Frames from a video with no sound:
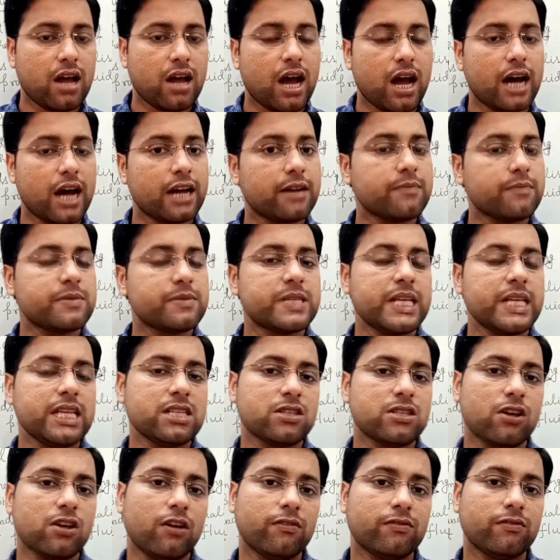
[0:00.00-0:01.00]
or
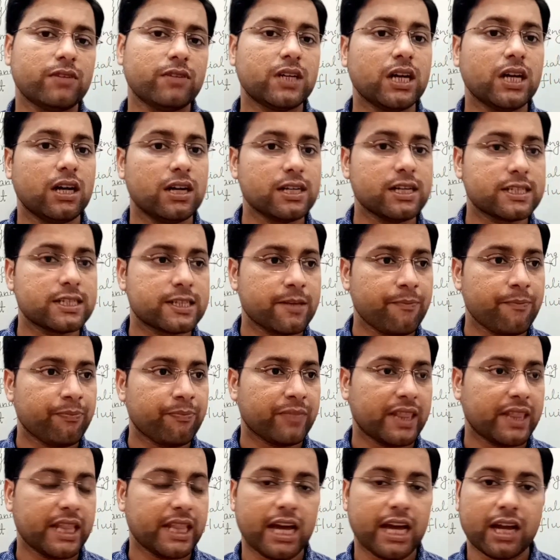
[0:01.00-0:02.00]
absence of ducts
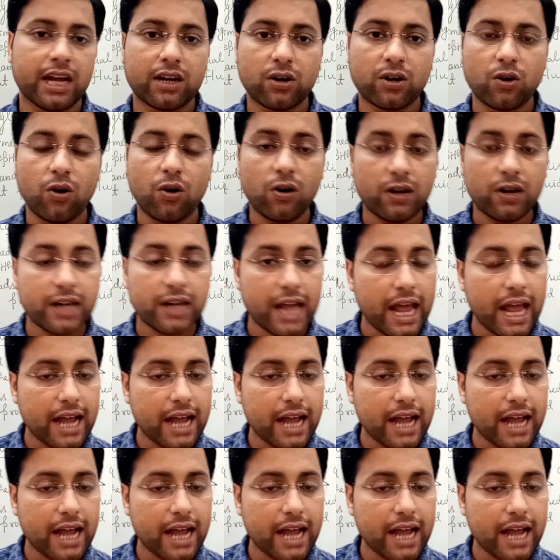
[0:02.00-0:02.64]
they are called